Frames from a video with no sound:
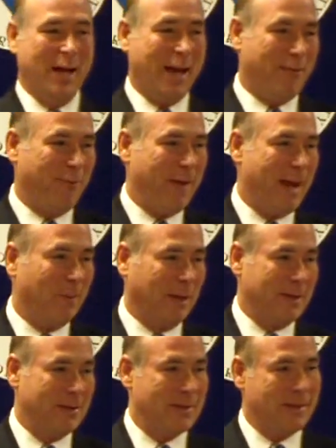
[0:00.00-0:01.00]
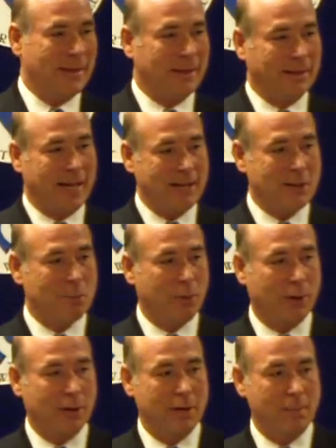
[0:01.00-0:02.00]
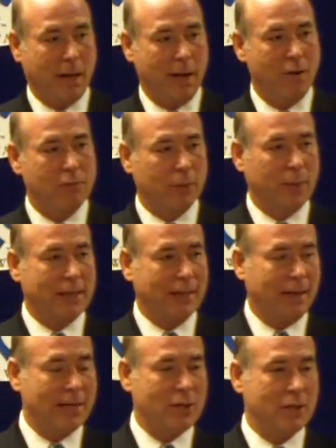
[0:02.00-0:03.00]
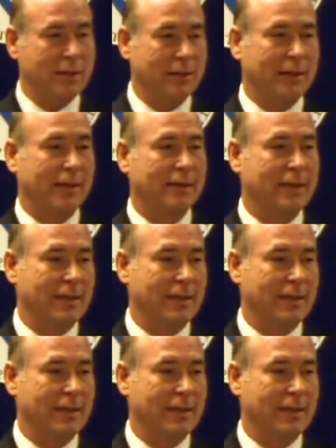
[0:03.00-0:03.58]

and families less burdened by overregulation that